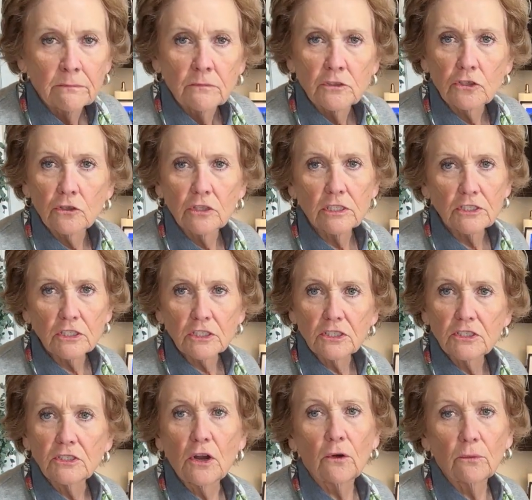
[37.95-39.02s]
So this is
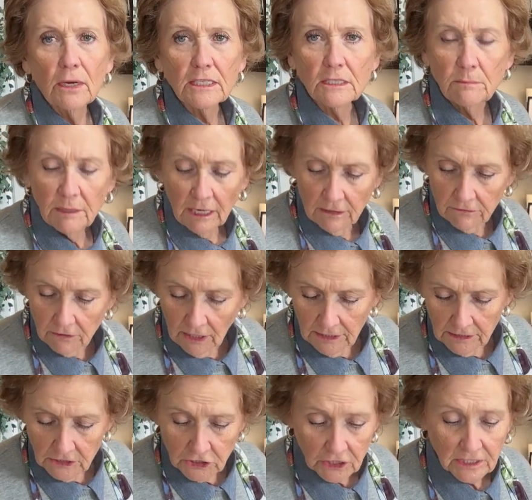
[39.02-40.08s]
a recipe I've kind
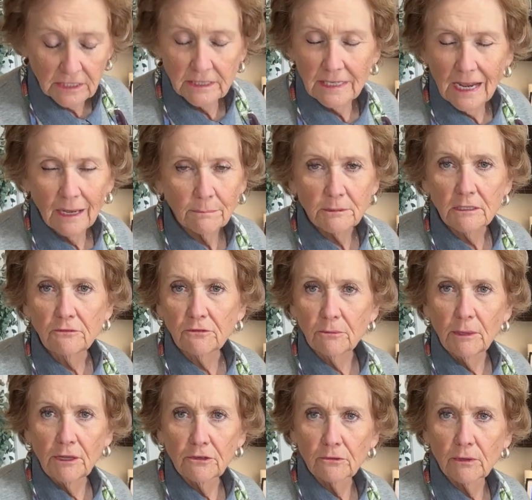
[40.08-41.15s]
of just adapted
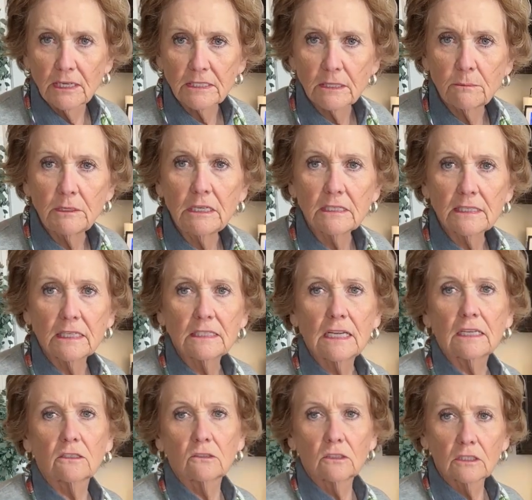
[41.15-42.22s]
from other recipes. I
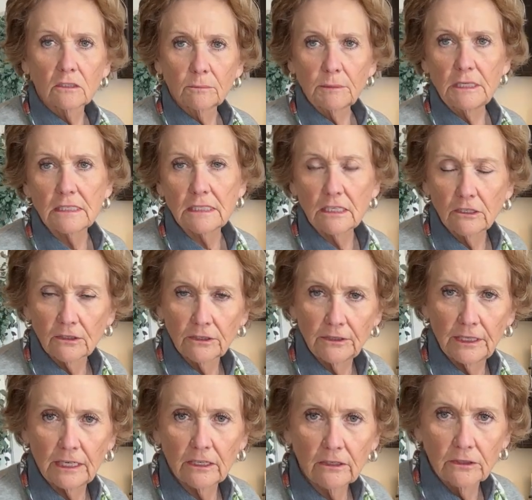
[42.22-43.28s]
take a little piece here and
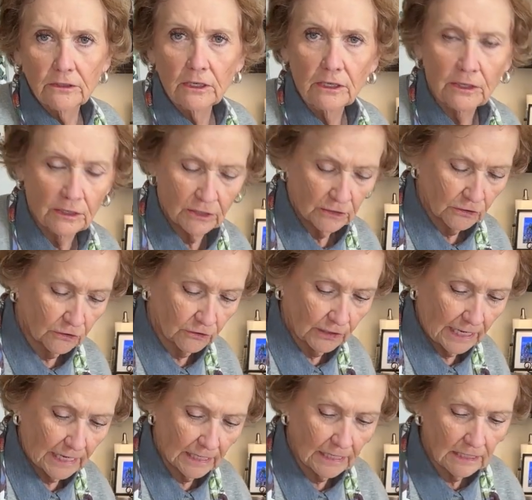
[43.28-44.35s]
there and
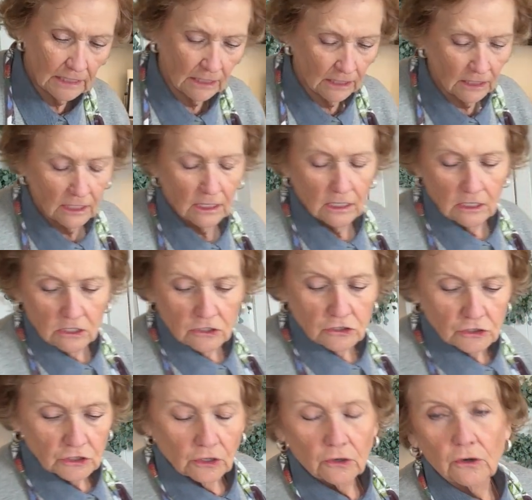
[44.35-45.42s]
create it.
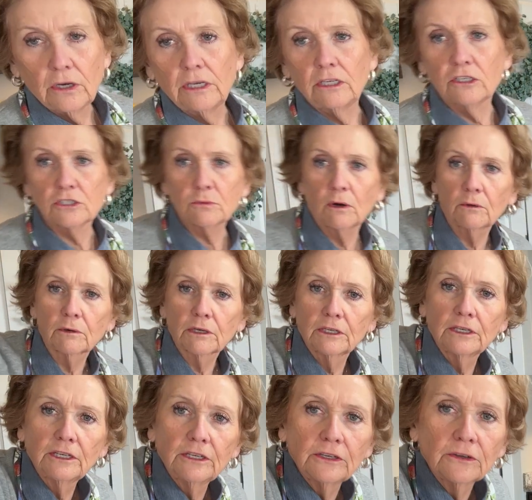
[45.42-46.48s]
So here's what we're
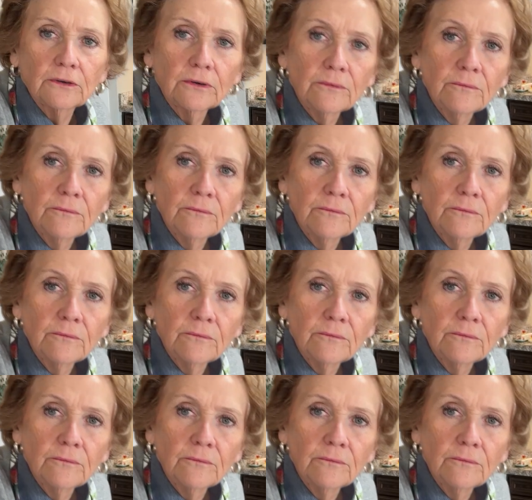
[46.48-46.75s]
gonna do.